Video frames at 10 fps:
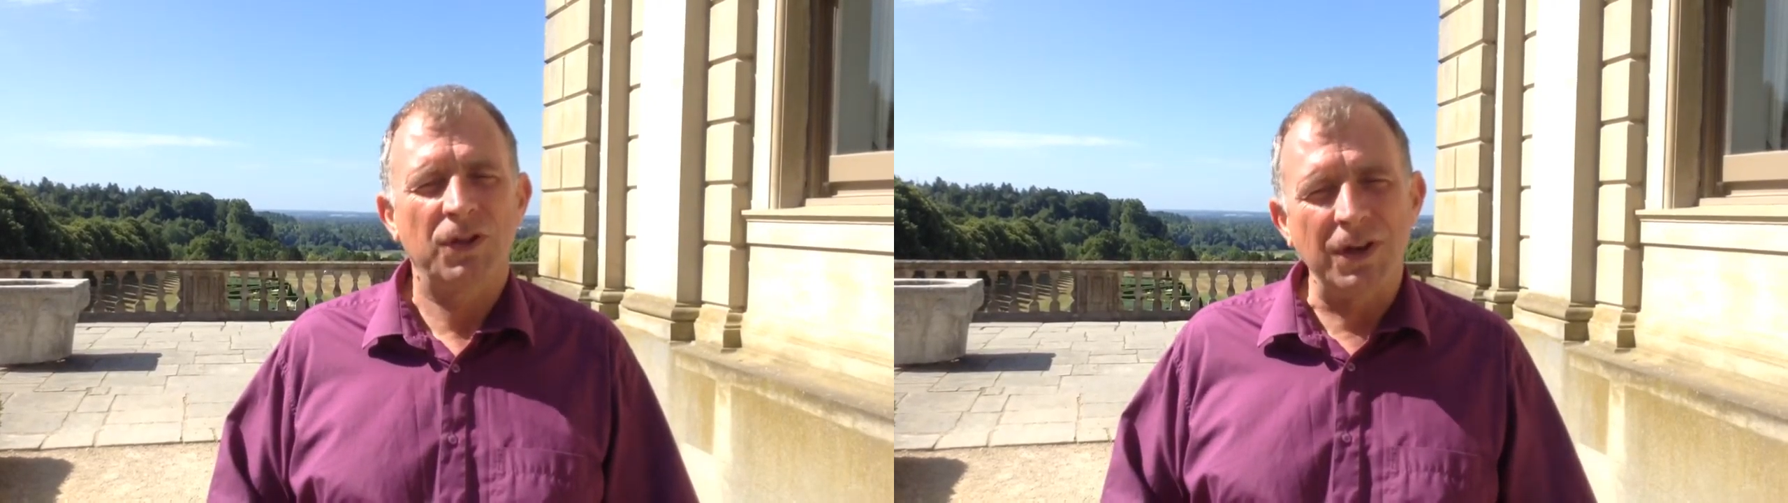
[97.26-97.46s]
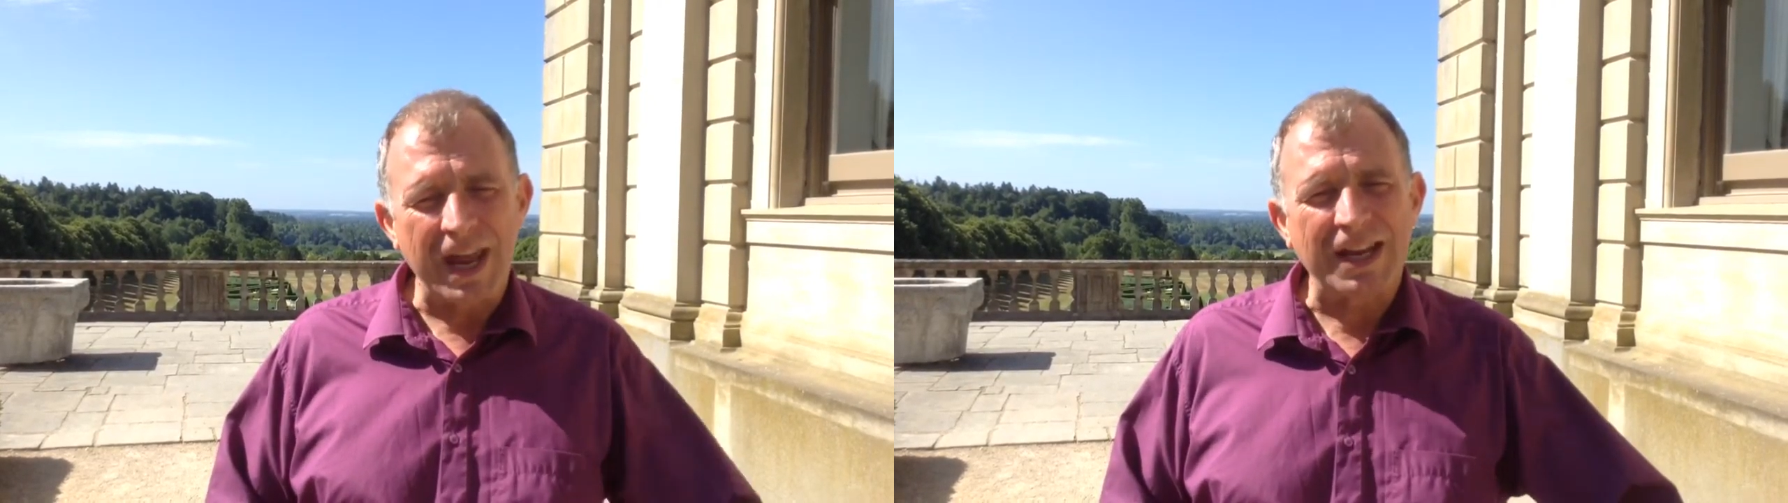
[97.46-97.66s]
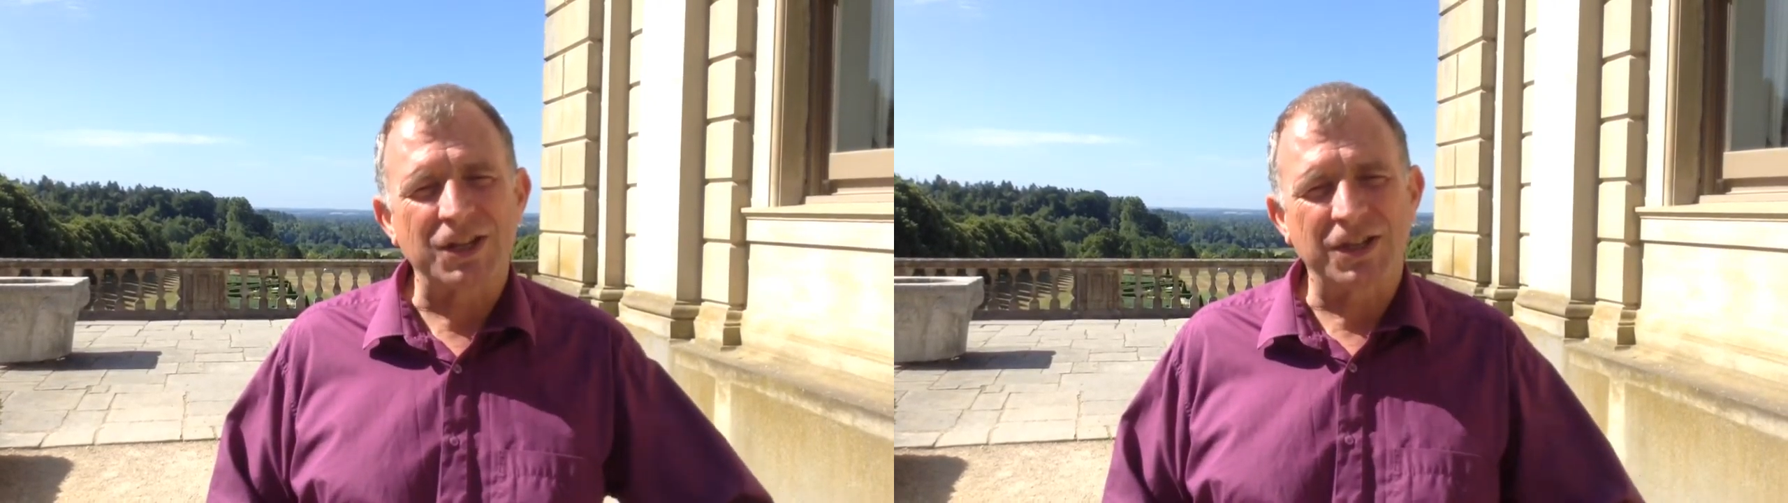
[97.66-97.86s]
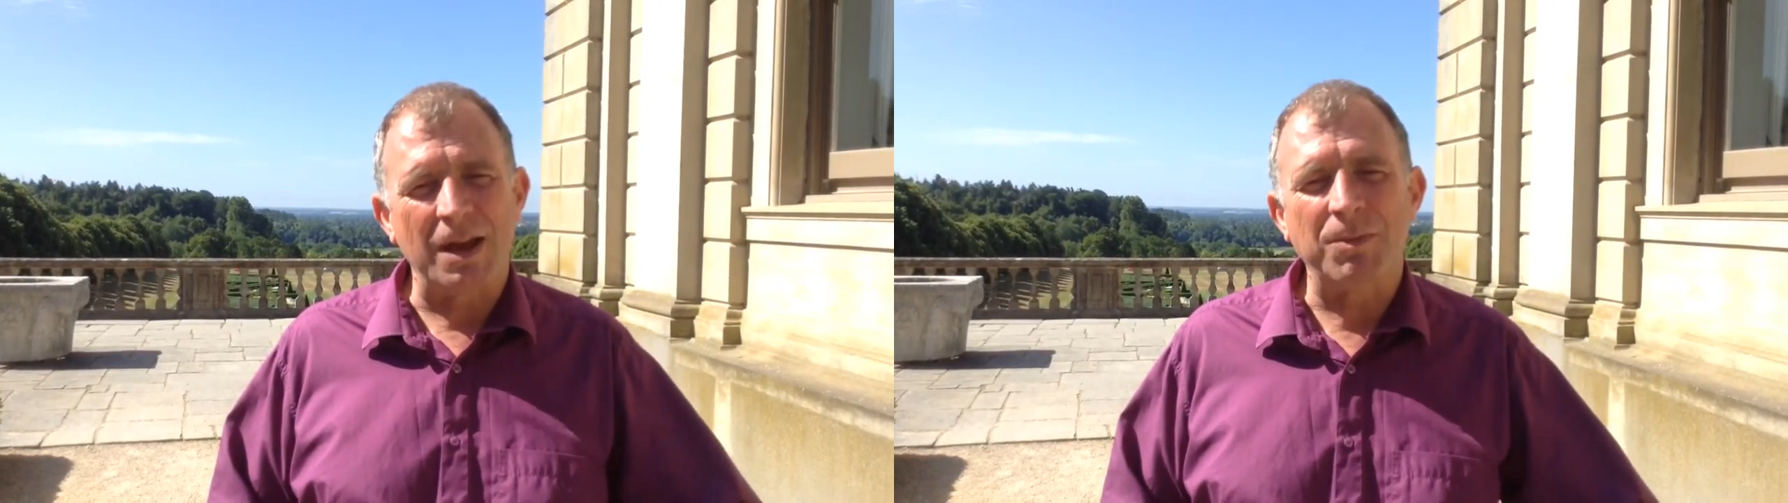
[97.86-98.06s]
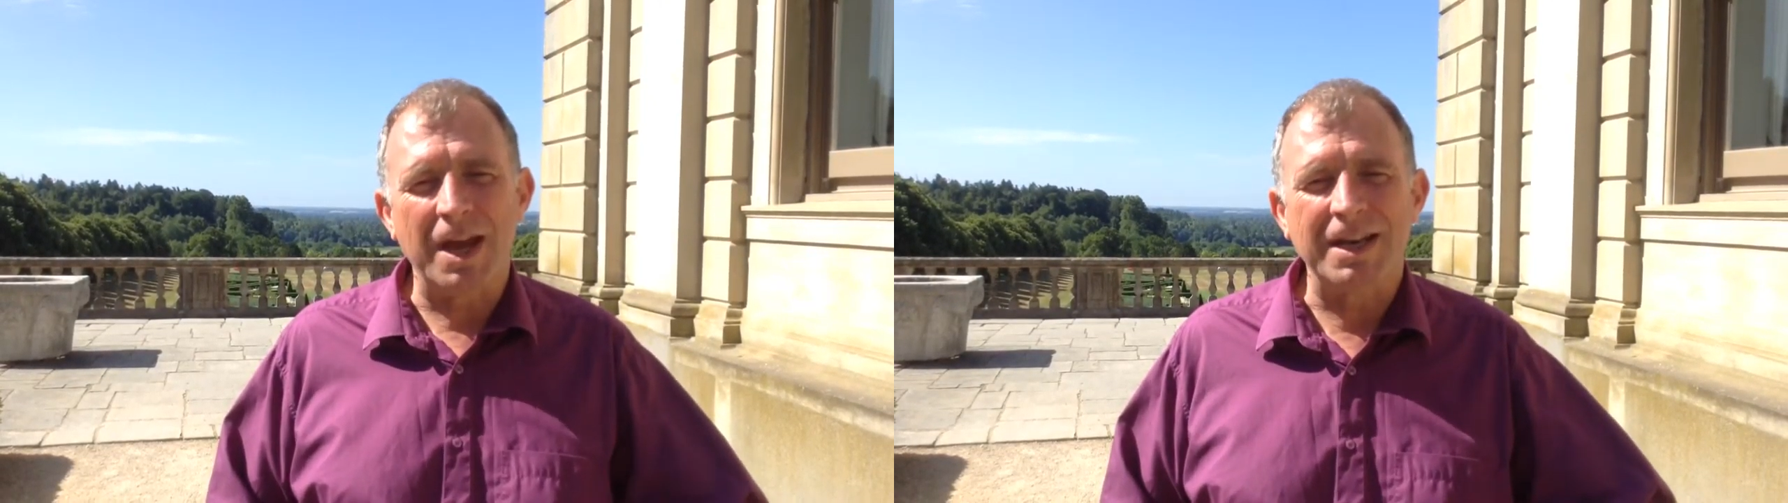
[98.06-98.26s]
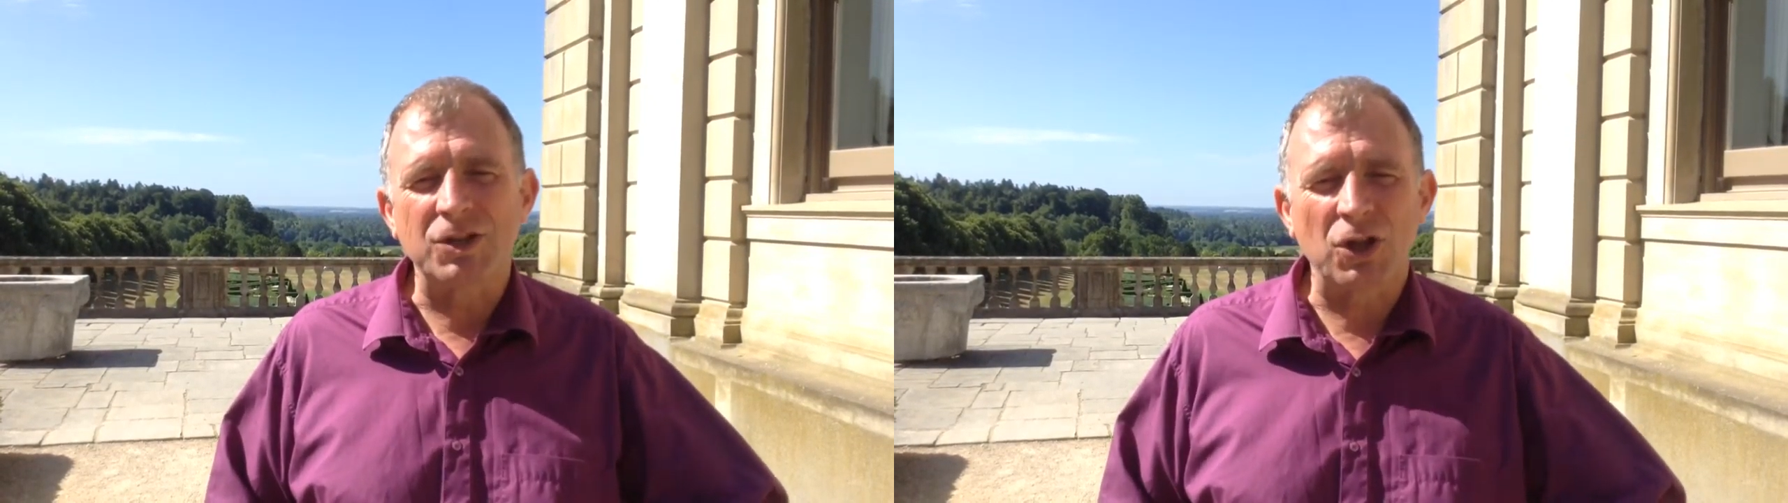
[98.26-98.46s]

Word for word: The next step then is